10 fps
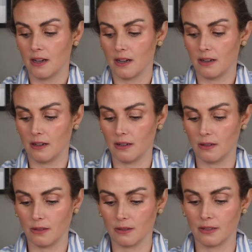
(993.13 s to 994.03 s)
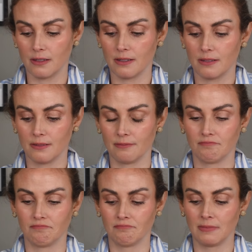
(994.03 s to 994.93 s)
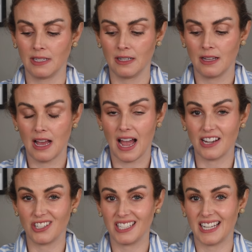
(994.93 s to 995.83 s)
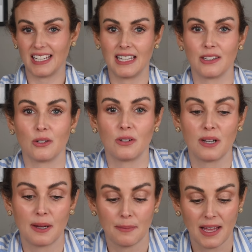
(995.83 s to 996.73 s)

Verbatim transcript: Oh, I just said that the um,